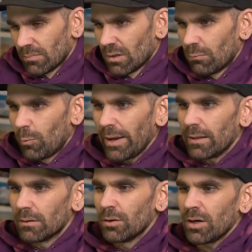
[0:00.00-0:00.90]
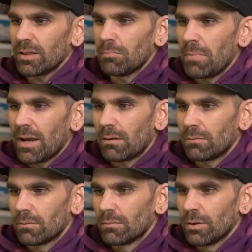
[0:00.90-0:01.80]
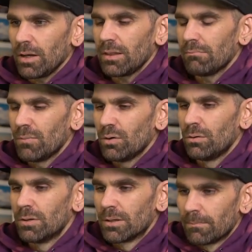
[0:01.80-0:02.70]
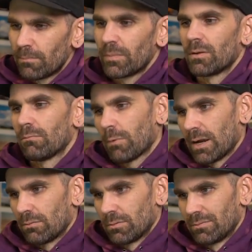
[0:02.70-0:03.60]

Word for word: White, look at the mound, look at the moon, round.